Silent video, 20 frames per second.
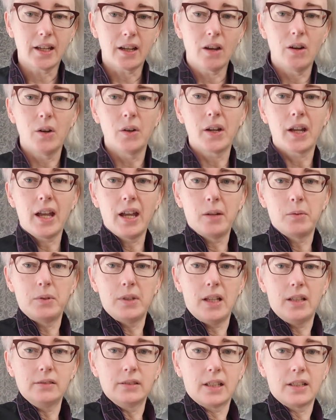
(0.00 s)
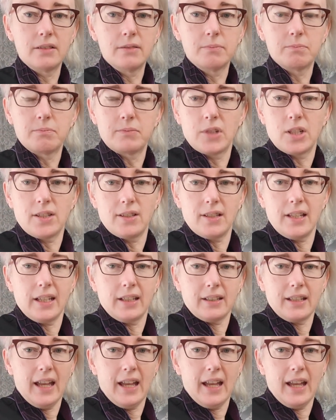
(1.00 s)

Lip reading: oh, okay, well, I can just like